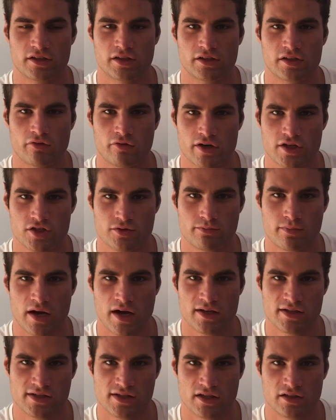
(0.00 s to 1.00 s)
the rich
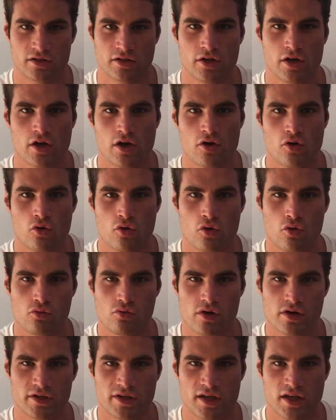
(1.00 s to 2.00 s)
mindset, who
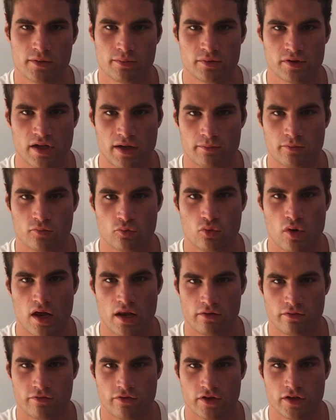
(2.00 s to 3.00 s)
will keep them
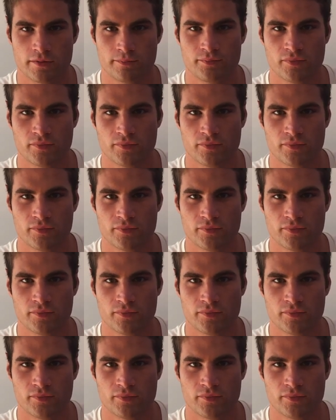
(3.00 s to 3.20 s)
wealthy,